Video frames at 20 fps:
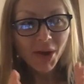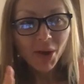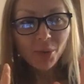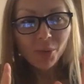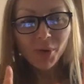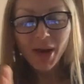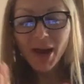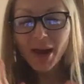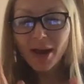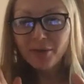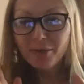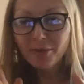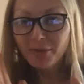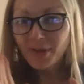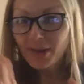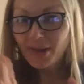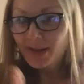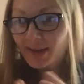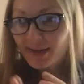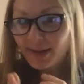we have
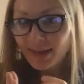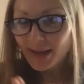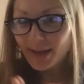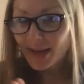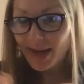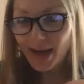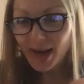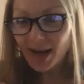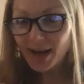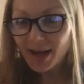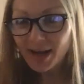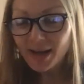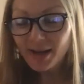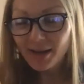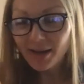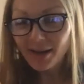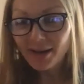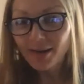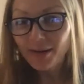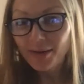the leading AI
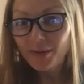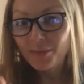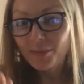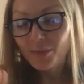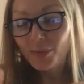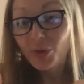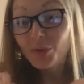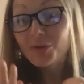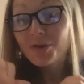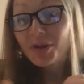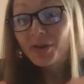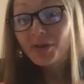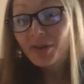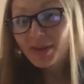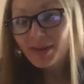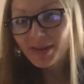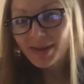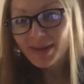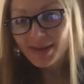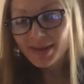um,
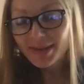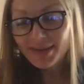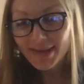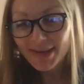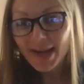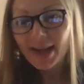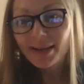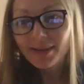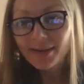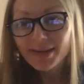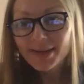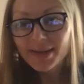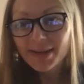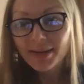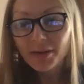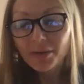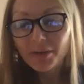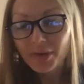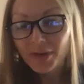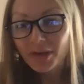longevity scientist in
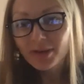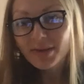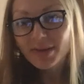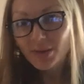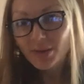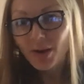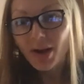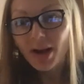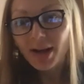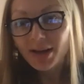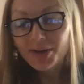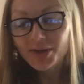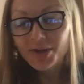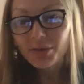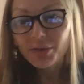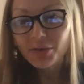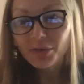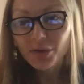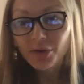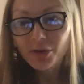the field, so Alex mm -hmm